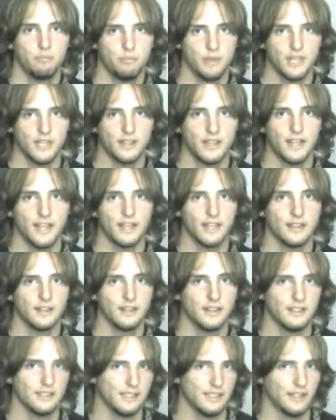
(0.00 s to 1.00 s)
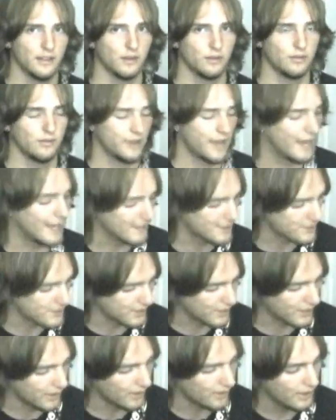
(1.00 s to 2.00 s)
Pick that a little
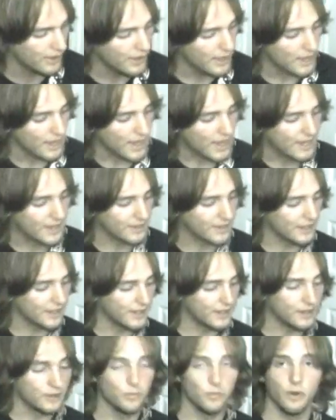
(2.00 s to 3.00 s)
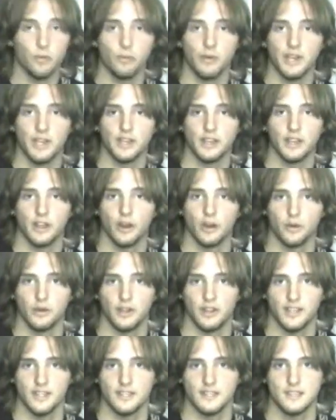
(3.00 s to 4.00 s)
faster. And then when we go
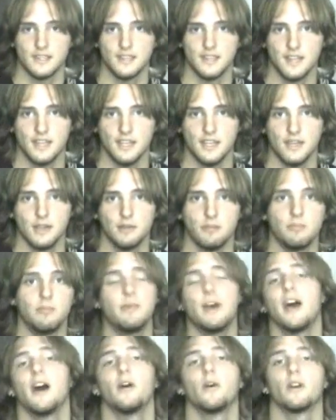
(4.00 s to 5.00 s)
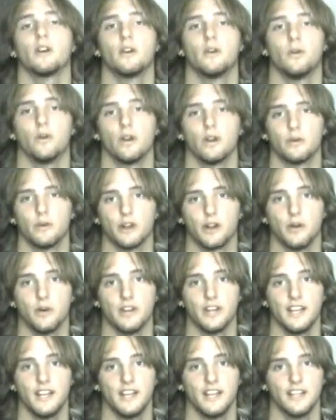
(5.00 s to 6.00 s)
to this D power chord, we're
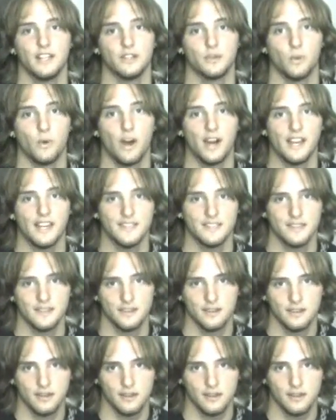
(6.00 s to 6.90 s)
going to hit it twice.